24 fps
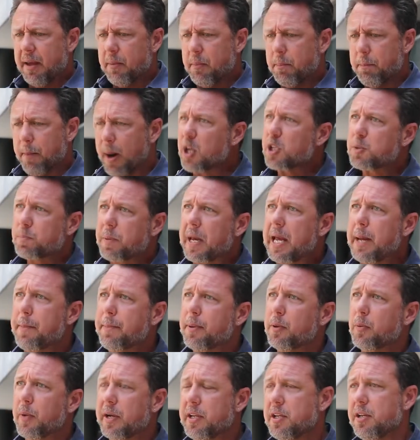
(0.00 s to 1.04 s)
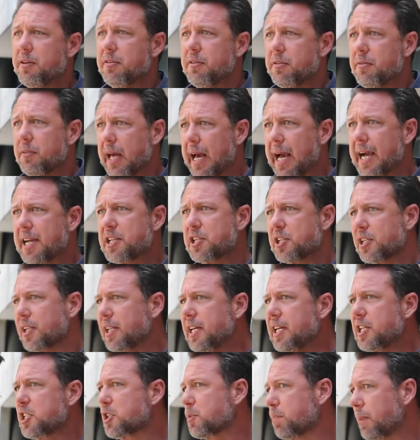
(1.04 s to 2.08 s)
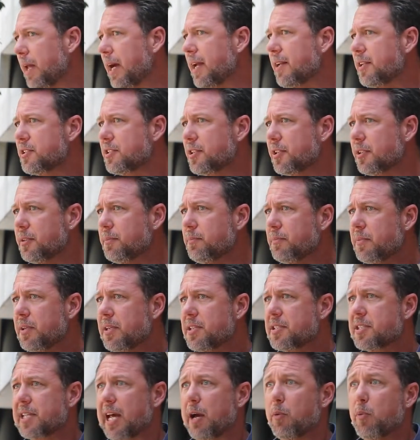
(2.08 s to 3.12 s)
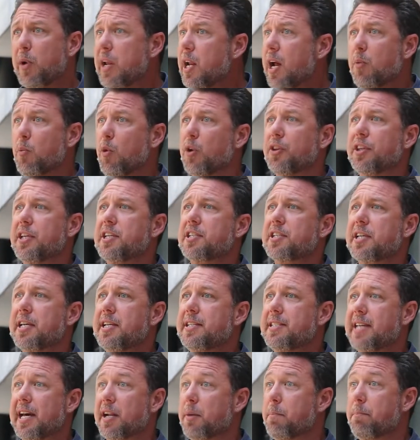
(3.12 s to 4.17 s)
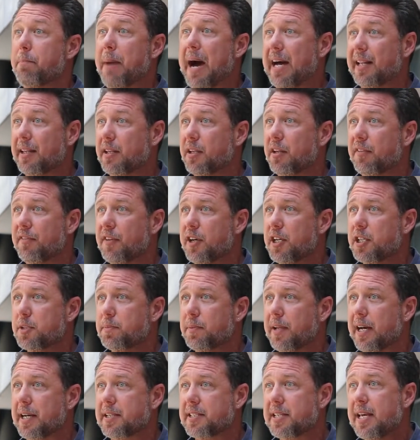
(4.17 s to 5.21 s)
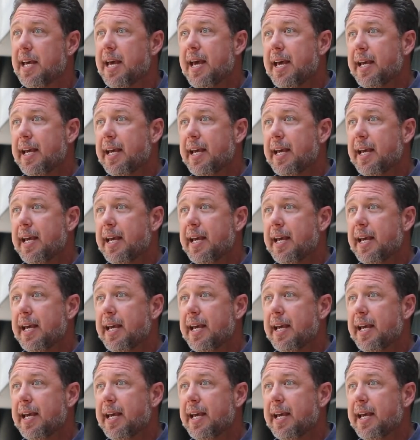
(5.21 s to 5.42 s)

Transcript: Most people, when you actually explain this to them, say we don't want these kids out on bail in the first place.